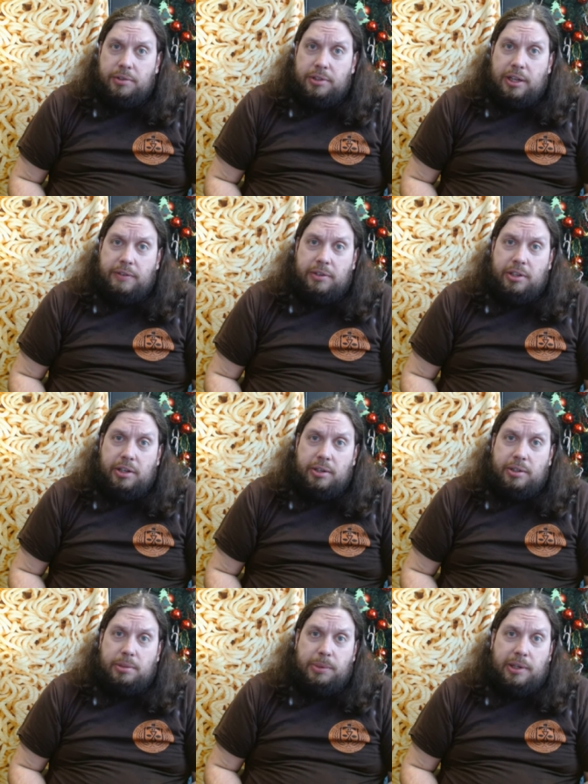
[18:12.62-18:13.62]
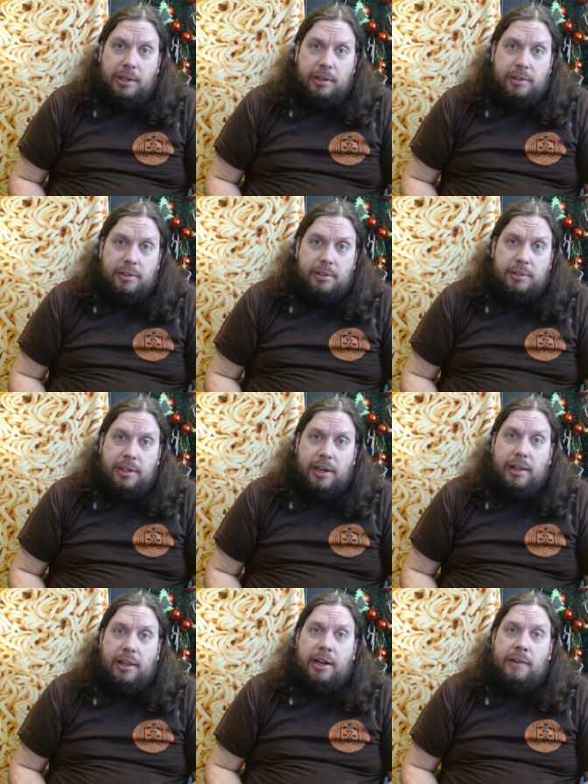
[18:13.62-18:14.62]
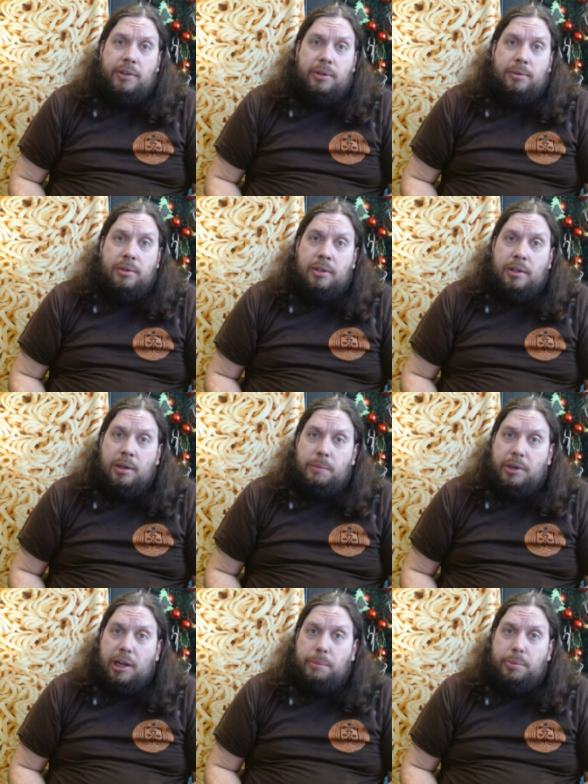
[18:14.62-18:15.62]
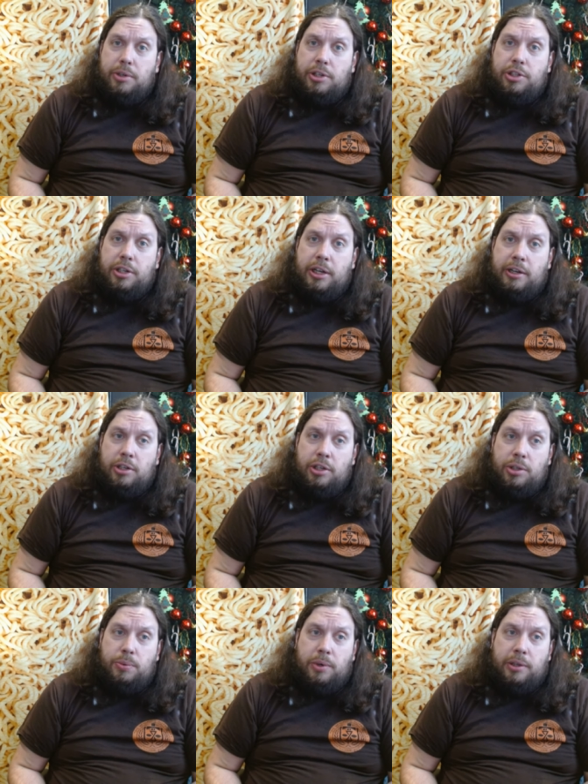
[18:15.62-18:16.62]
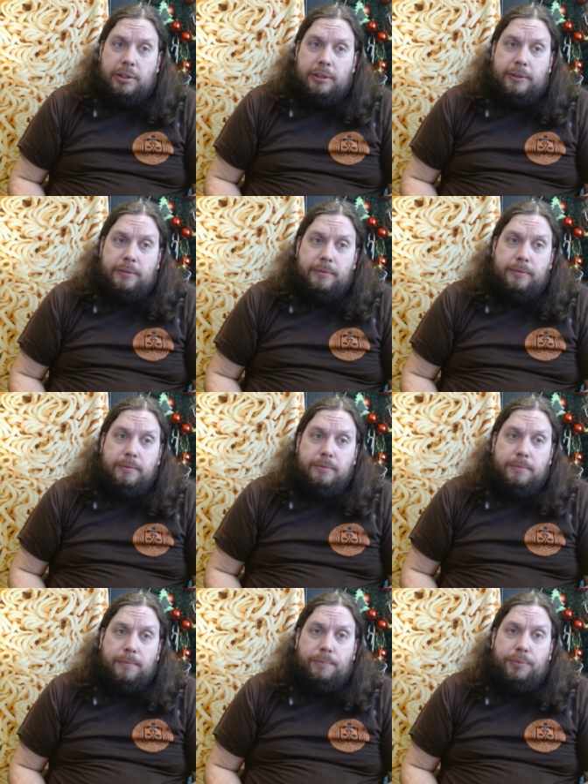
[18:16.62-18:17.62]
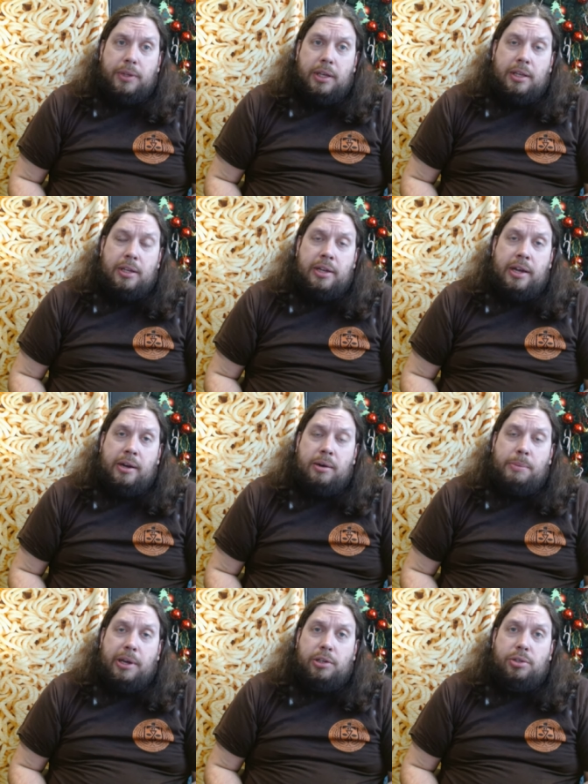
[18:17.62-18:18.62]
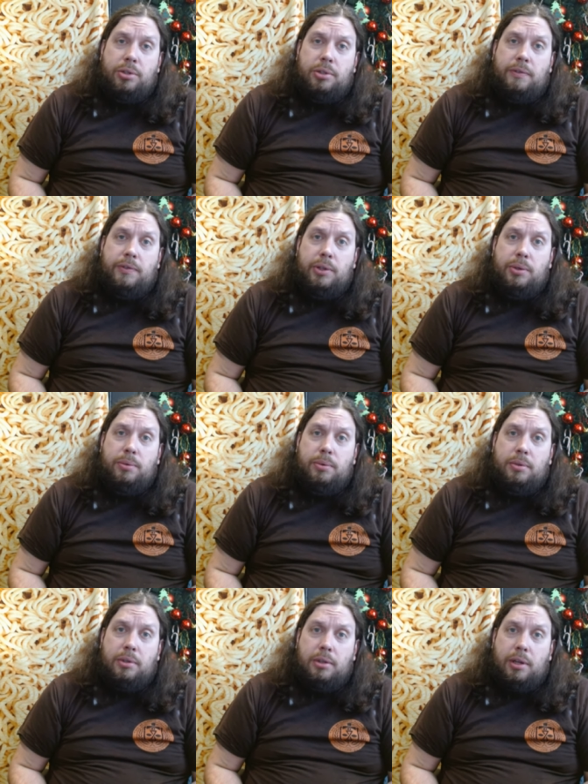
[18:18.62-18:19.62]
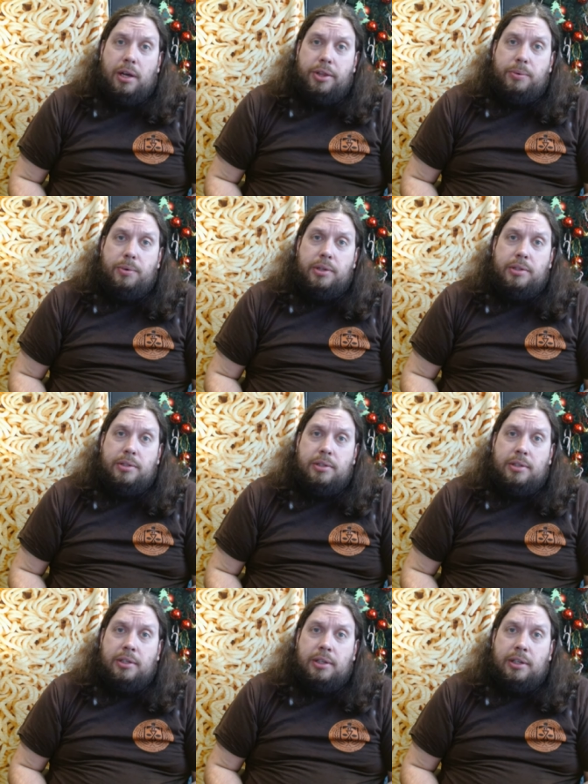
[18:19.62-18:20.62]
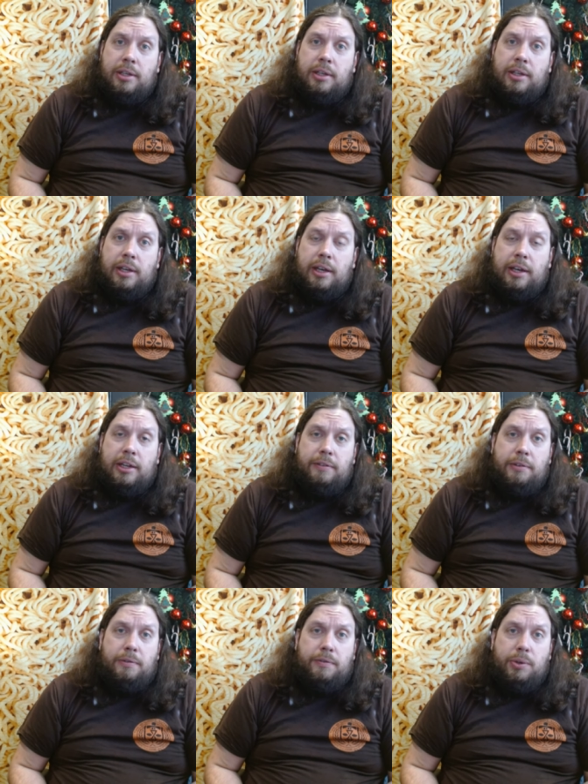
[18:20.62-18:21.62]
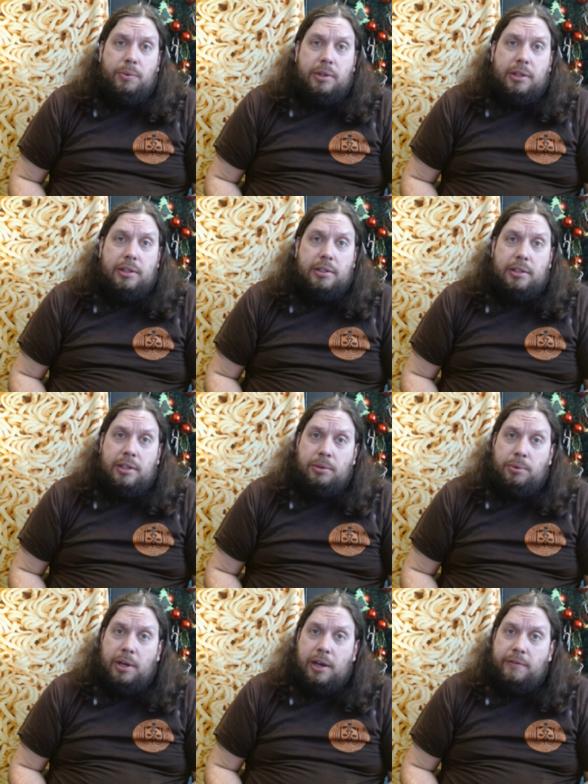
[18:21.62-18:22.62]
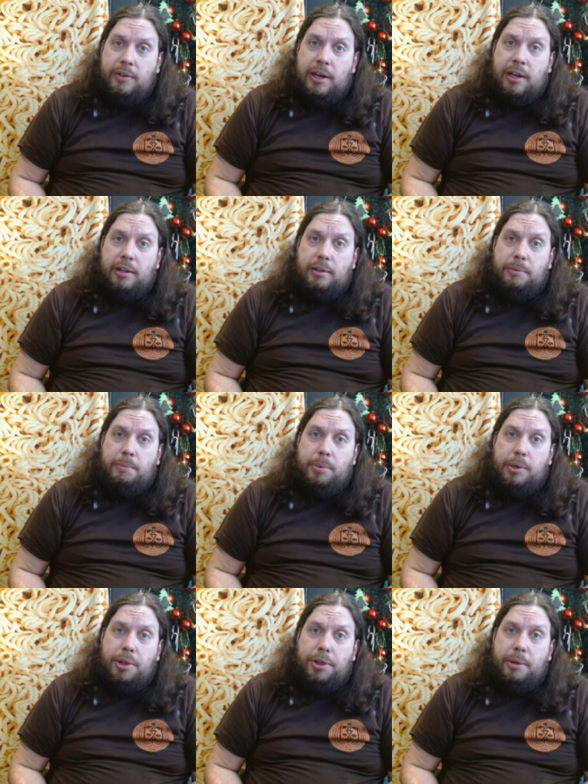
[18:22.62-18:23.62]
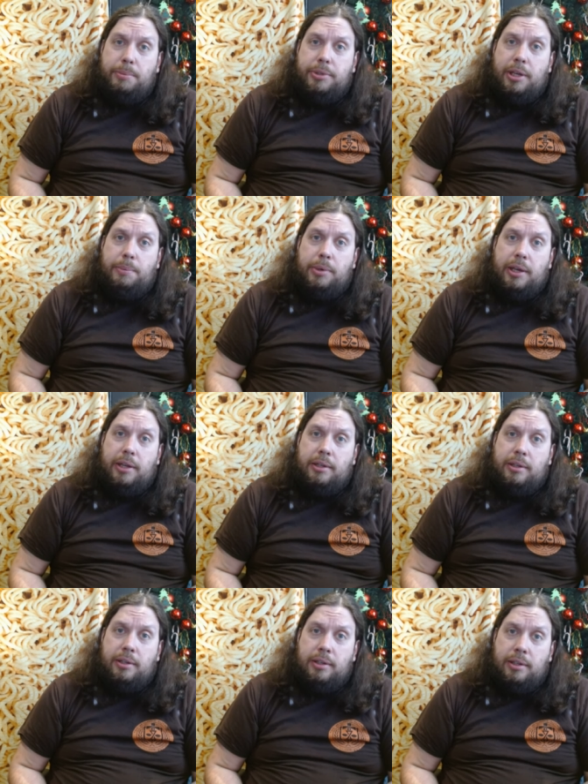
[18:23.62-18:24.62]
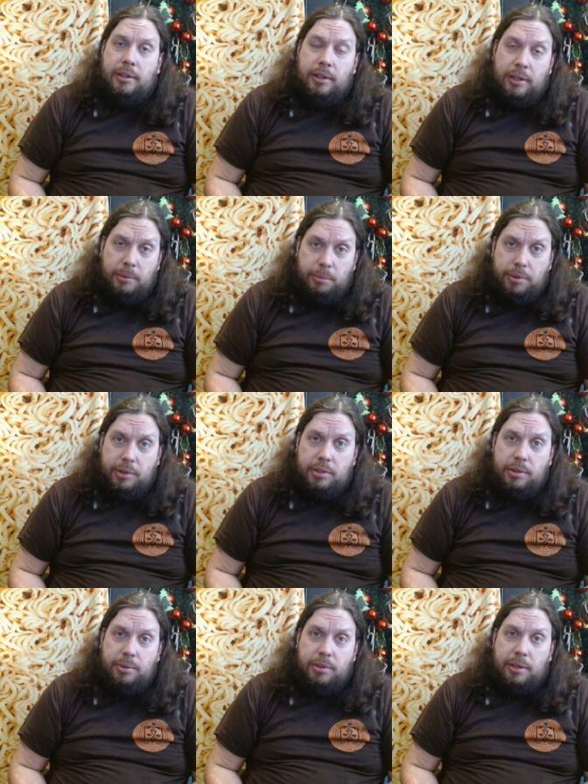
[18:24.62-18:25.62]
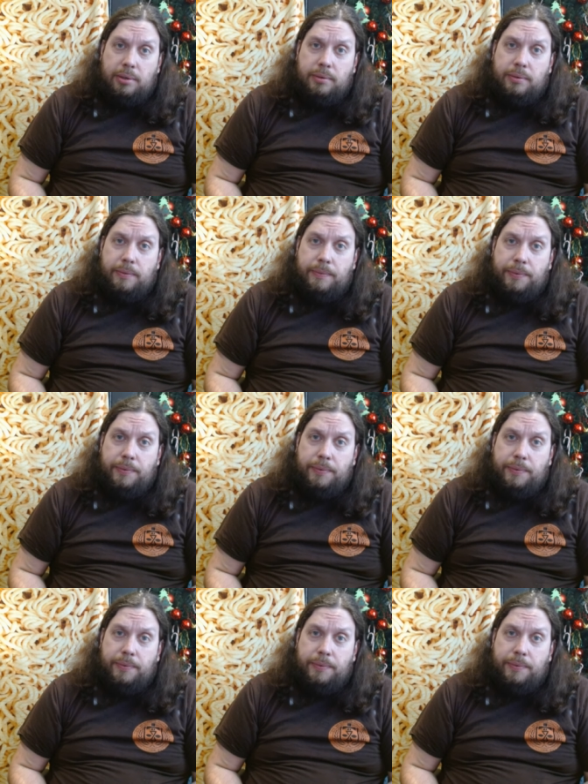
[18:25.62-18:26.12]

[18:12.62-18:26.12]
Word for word: for seven years because there's not a lot of you. But I appreciate each one. Now make sure to view other ones and if you're viewing this and you have not put a thumbs up yet, please do so.